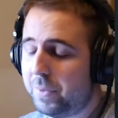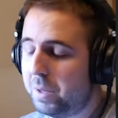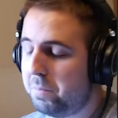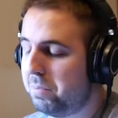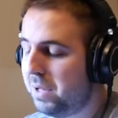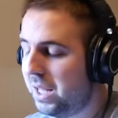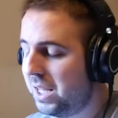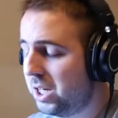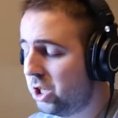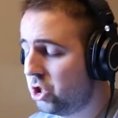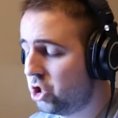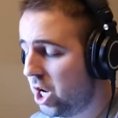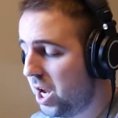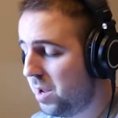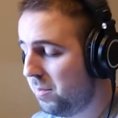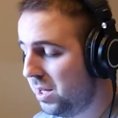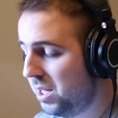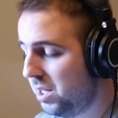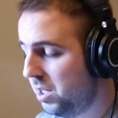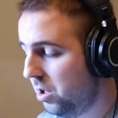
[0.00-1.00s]
a
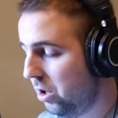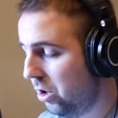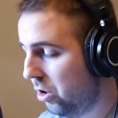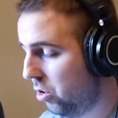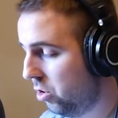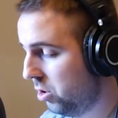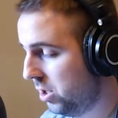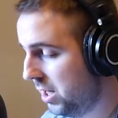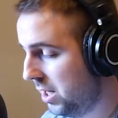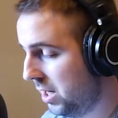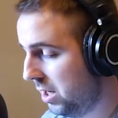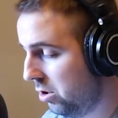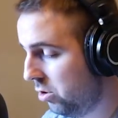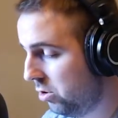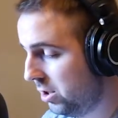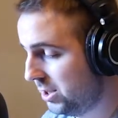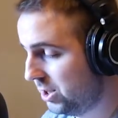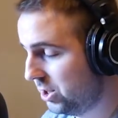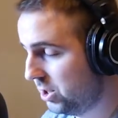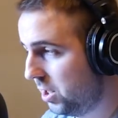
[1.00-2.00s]
shaman on
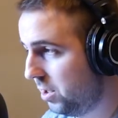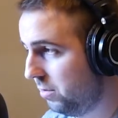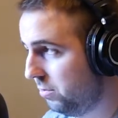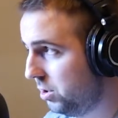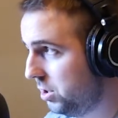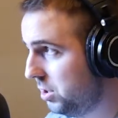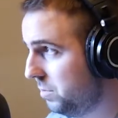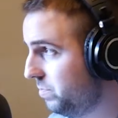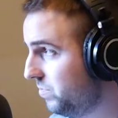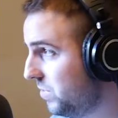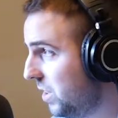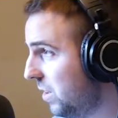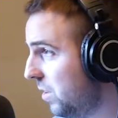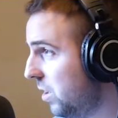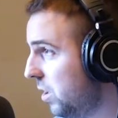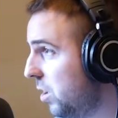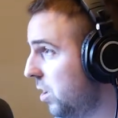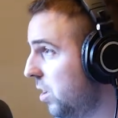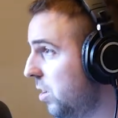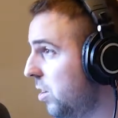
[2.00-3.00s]
a server,
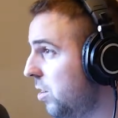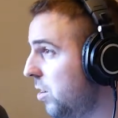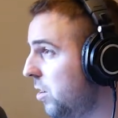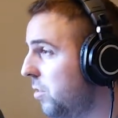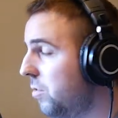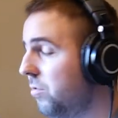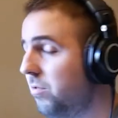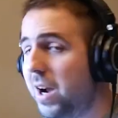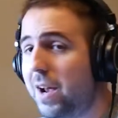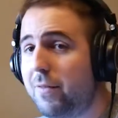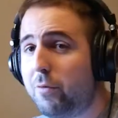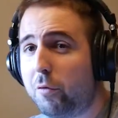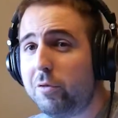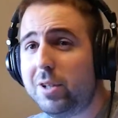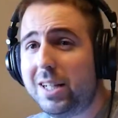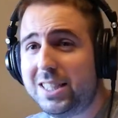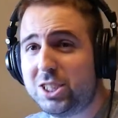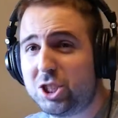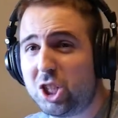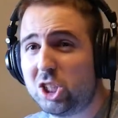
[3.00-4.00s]
Wrath of
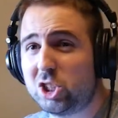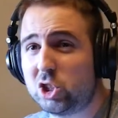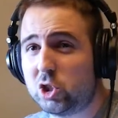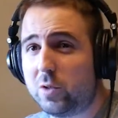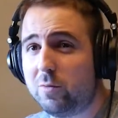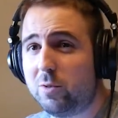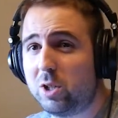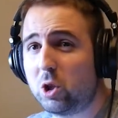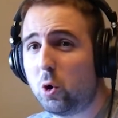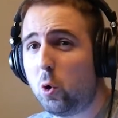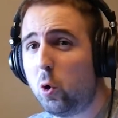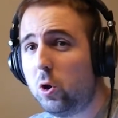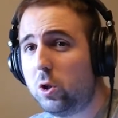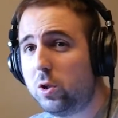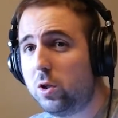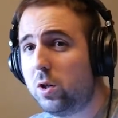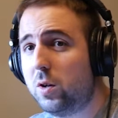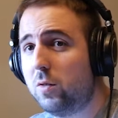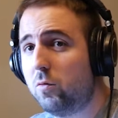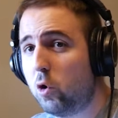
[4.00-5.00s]
the Lich King server called
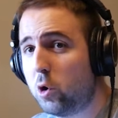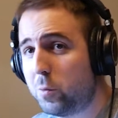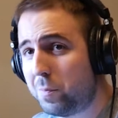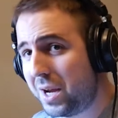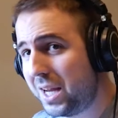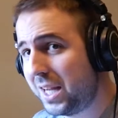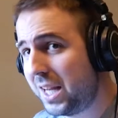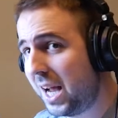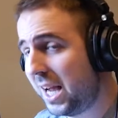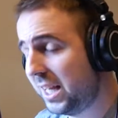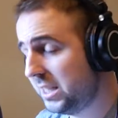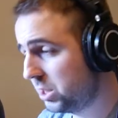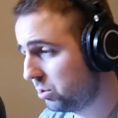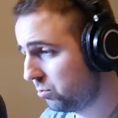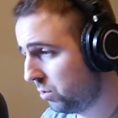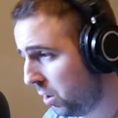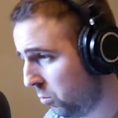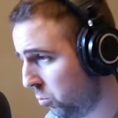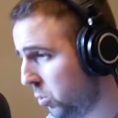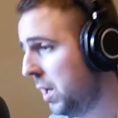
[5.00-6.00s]
Warmane
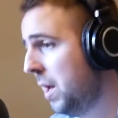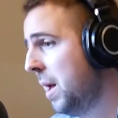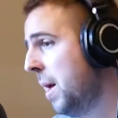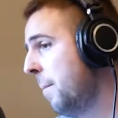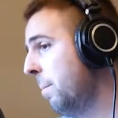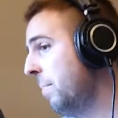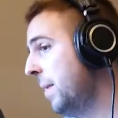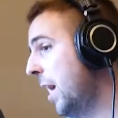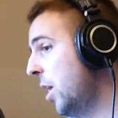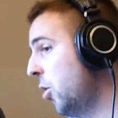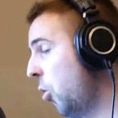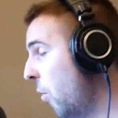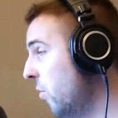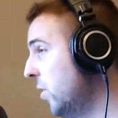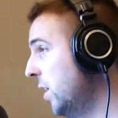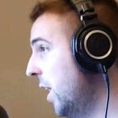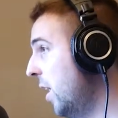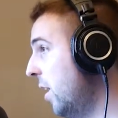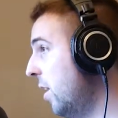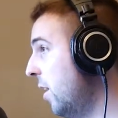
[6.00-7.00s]
Iceground, and over
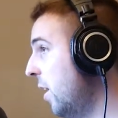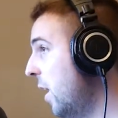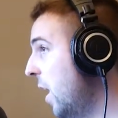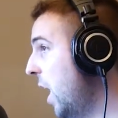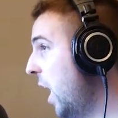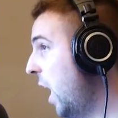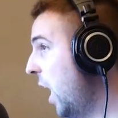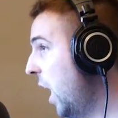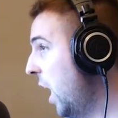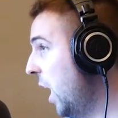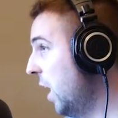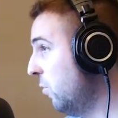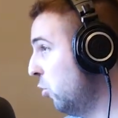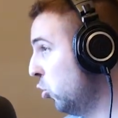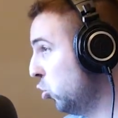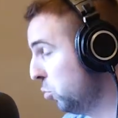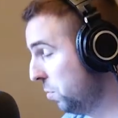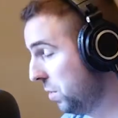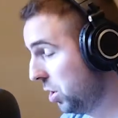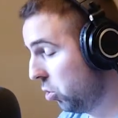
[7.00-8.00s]
there I
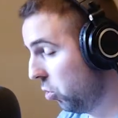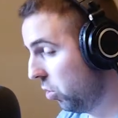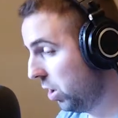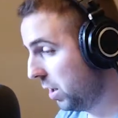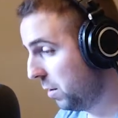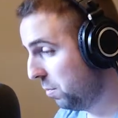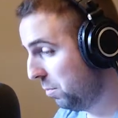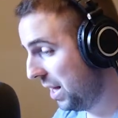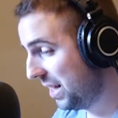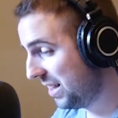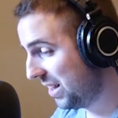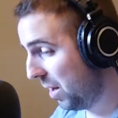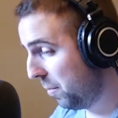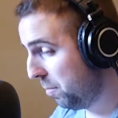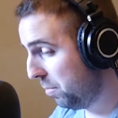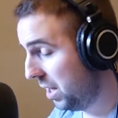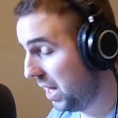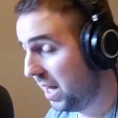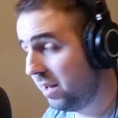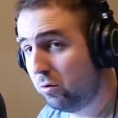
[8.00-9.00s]
want to be going Black
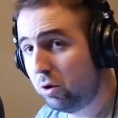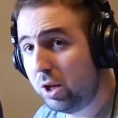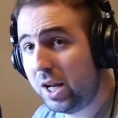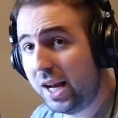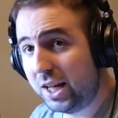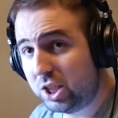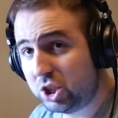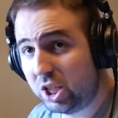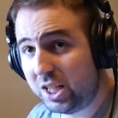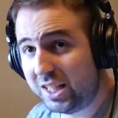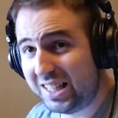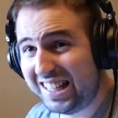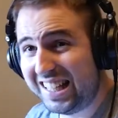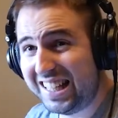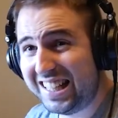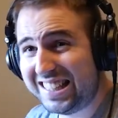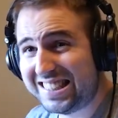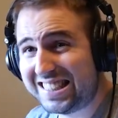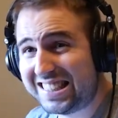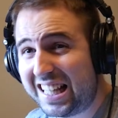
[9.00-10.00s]
Temple. And what they actually
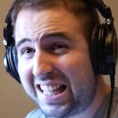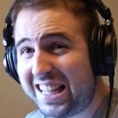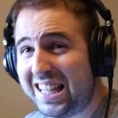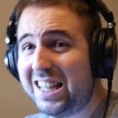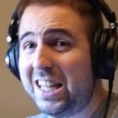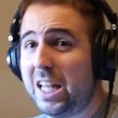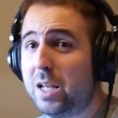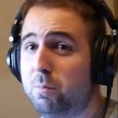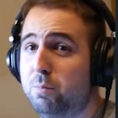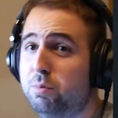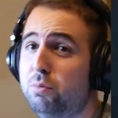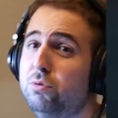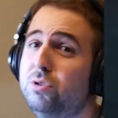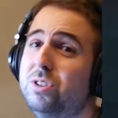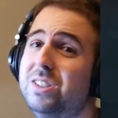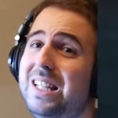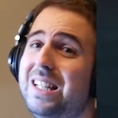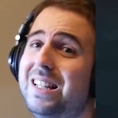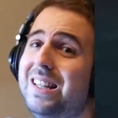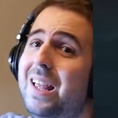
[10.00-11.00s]
did is that they
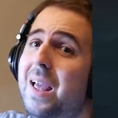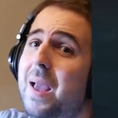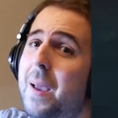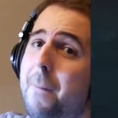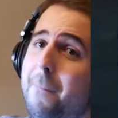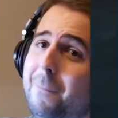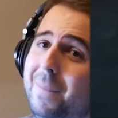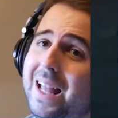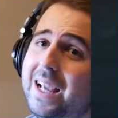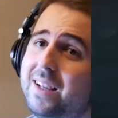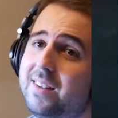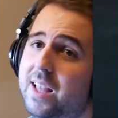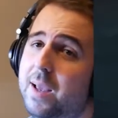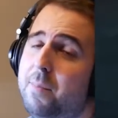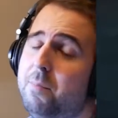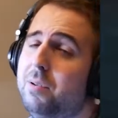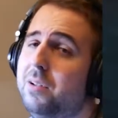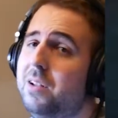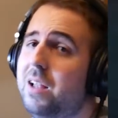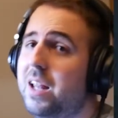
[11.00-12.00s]
boosted Black
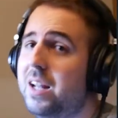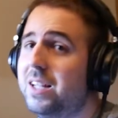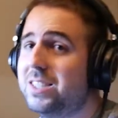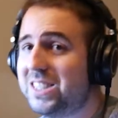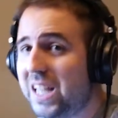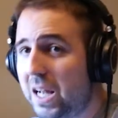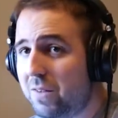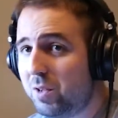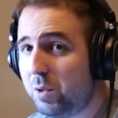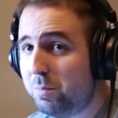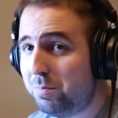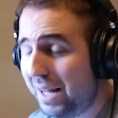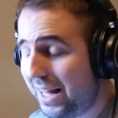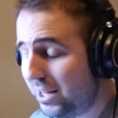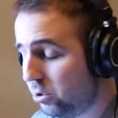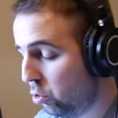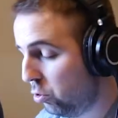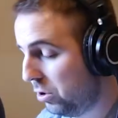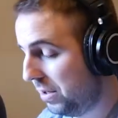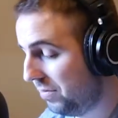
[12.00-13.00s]
Temple and a Sunwell
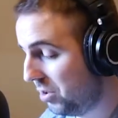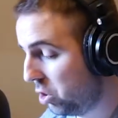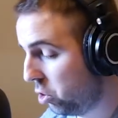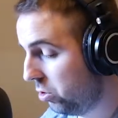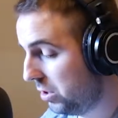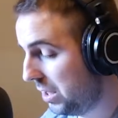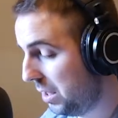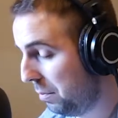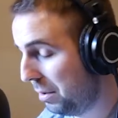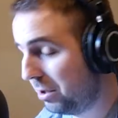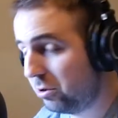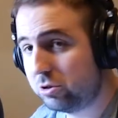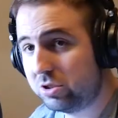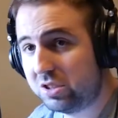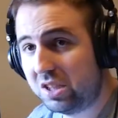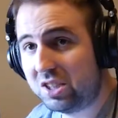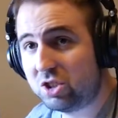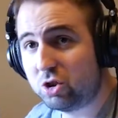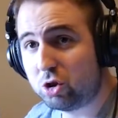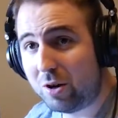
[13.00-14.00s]
Plateau difficulty because
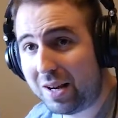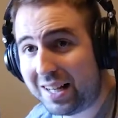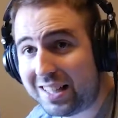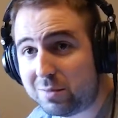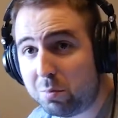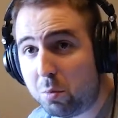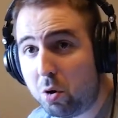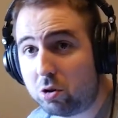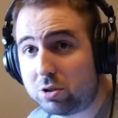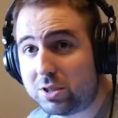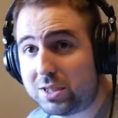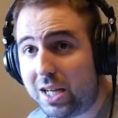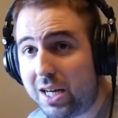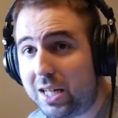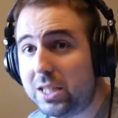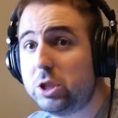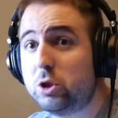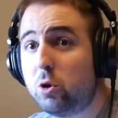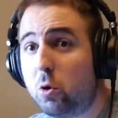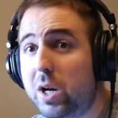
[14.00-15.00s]
the transmogs
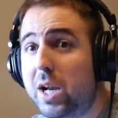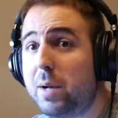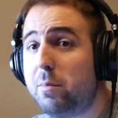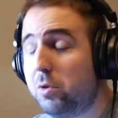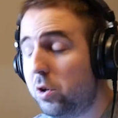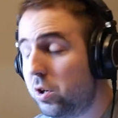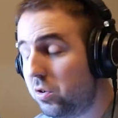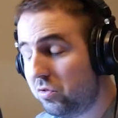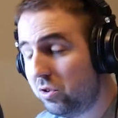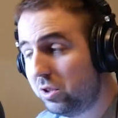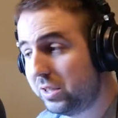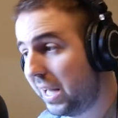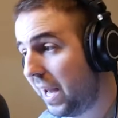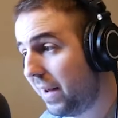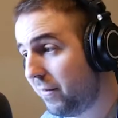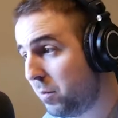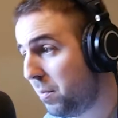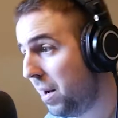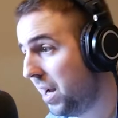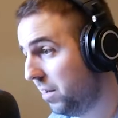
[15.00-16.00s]
are so that beautiful that
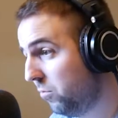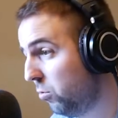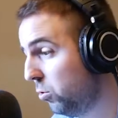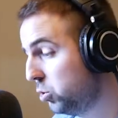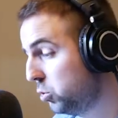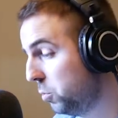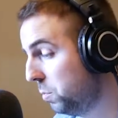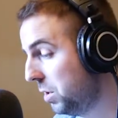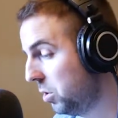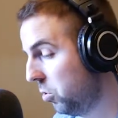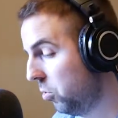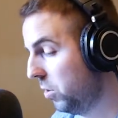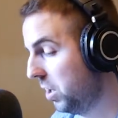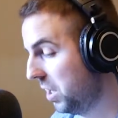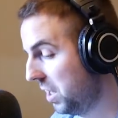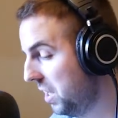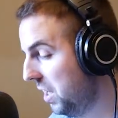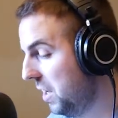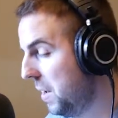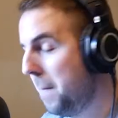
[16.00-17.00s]
everybody wants to be
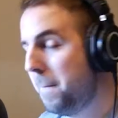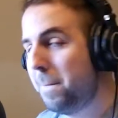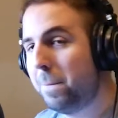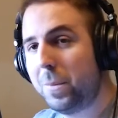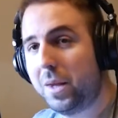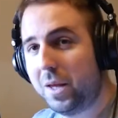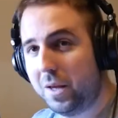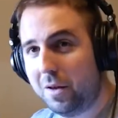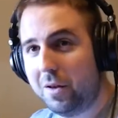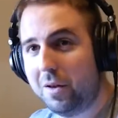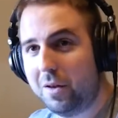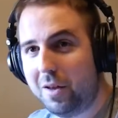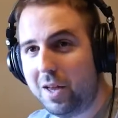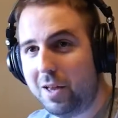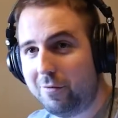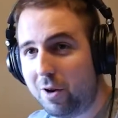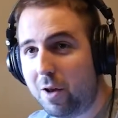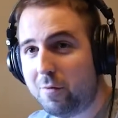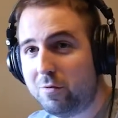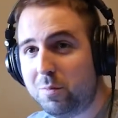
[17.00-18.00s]
going,
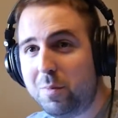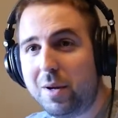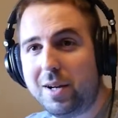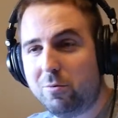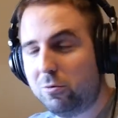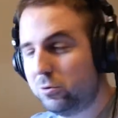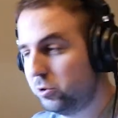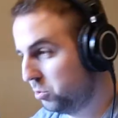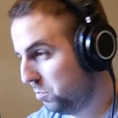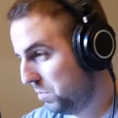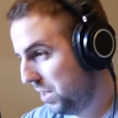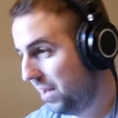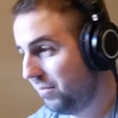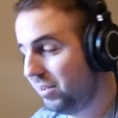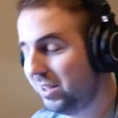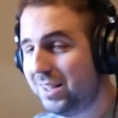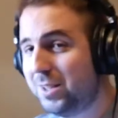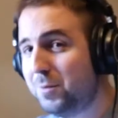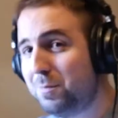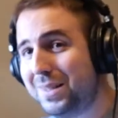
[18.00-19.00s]
everybody wants to be
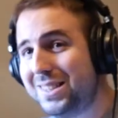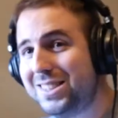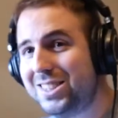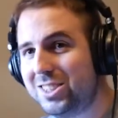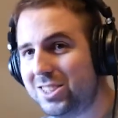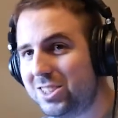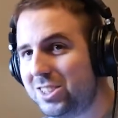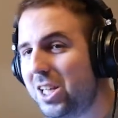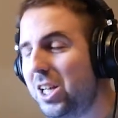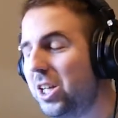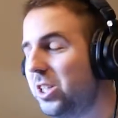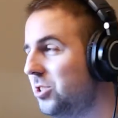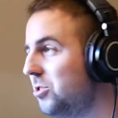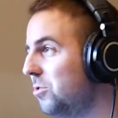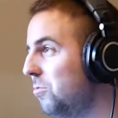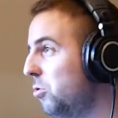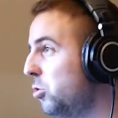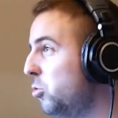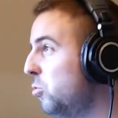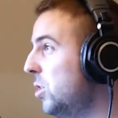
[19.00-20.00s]
having these pieces.
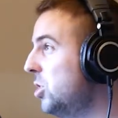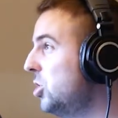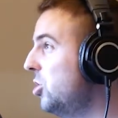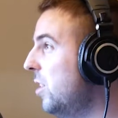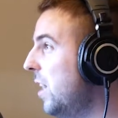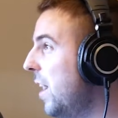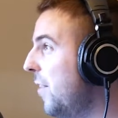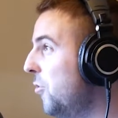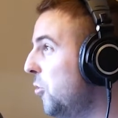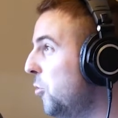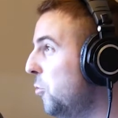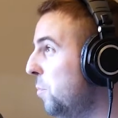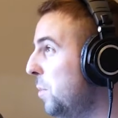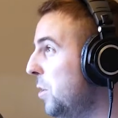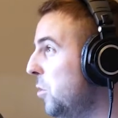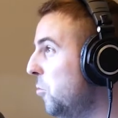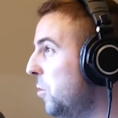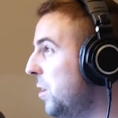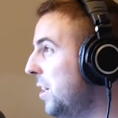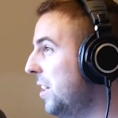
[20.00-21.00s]
So what you actually have to be
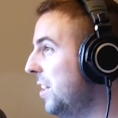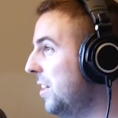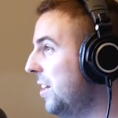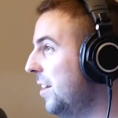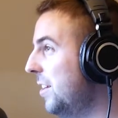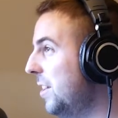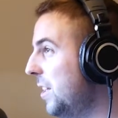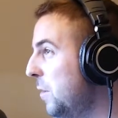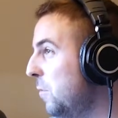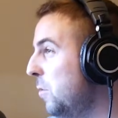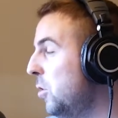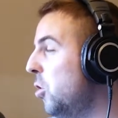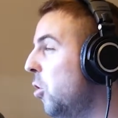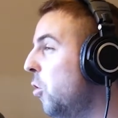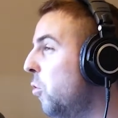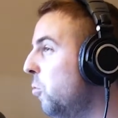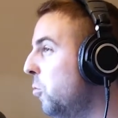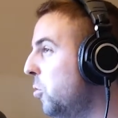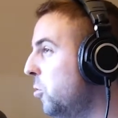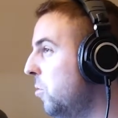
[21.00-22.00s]
doing, that even
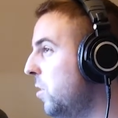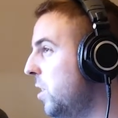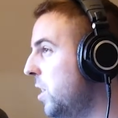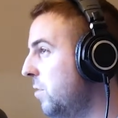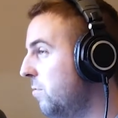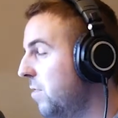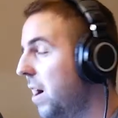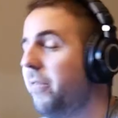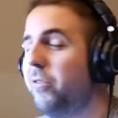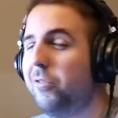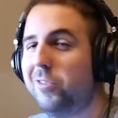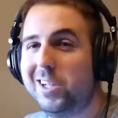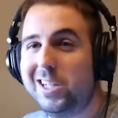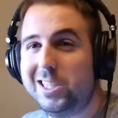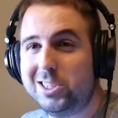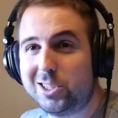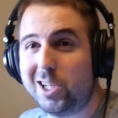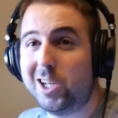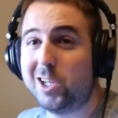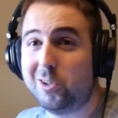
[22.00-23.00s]
though you're in Wrath of the
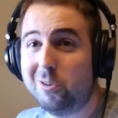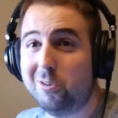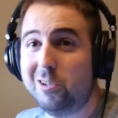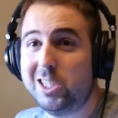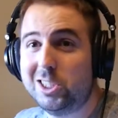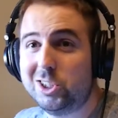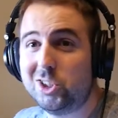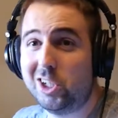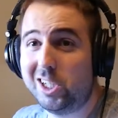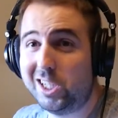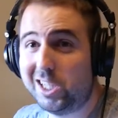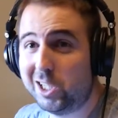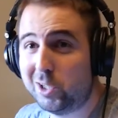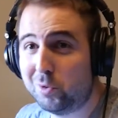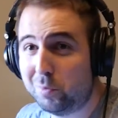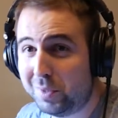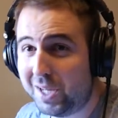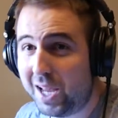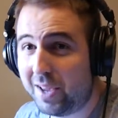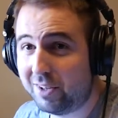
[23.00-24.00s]
Lich King, you literally need
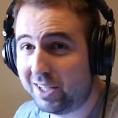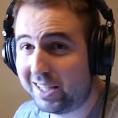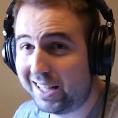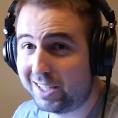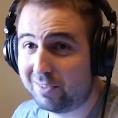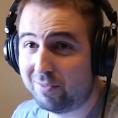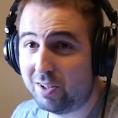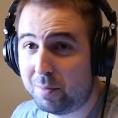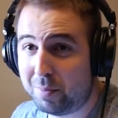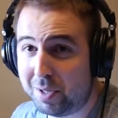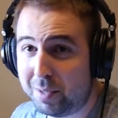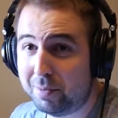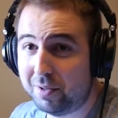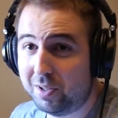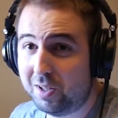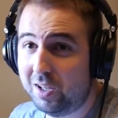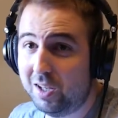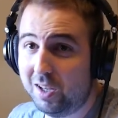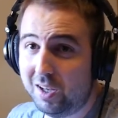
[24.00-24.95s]
to be having like 20 people